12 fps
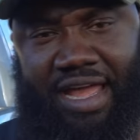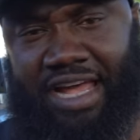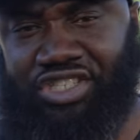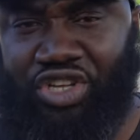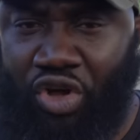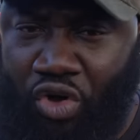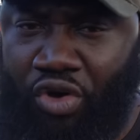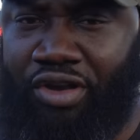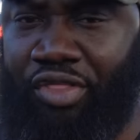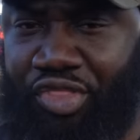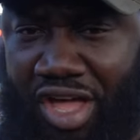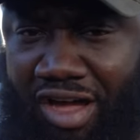As your
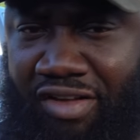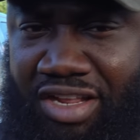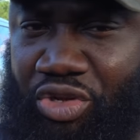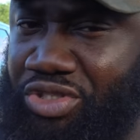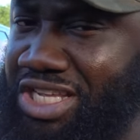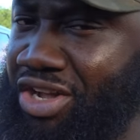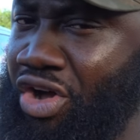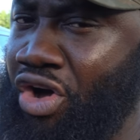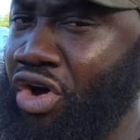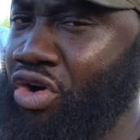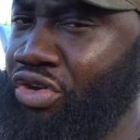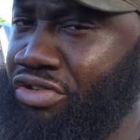own authority, you take
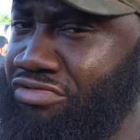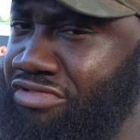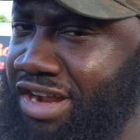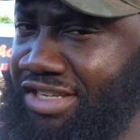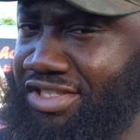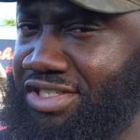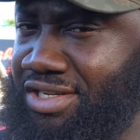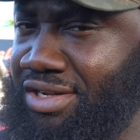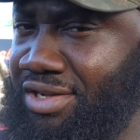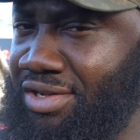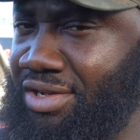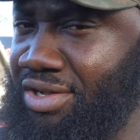all the risk.
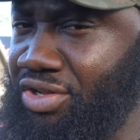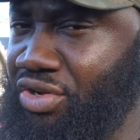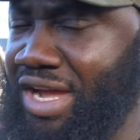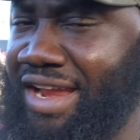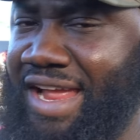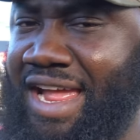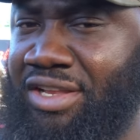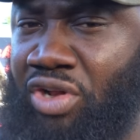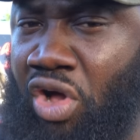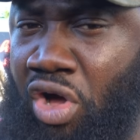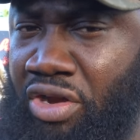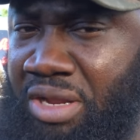You gotta
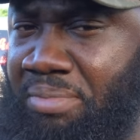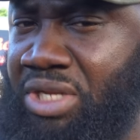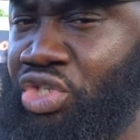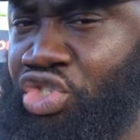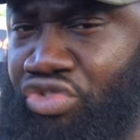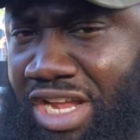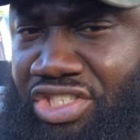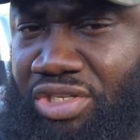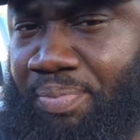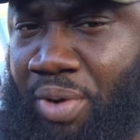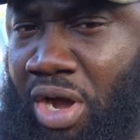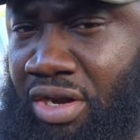handle all the
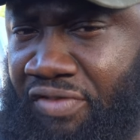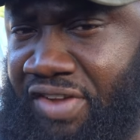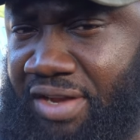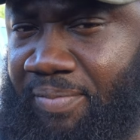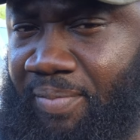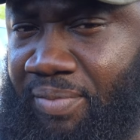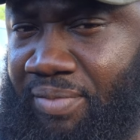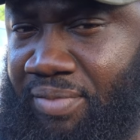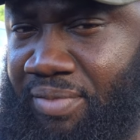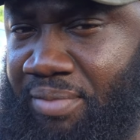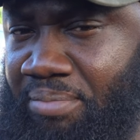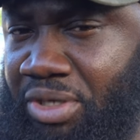administration part of it,
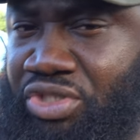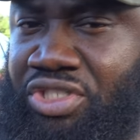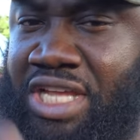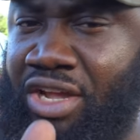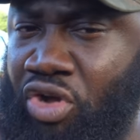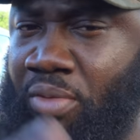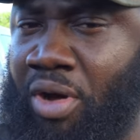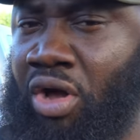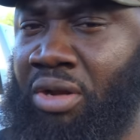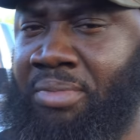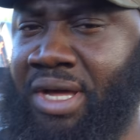but you take home all the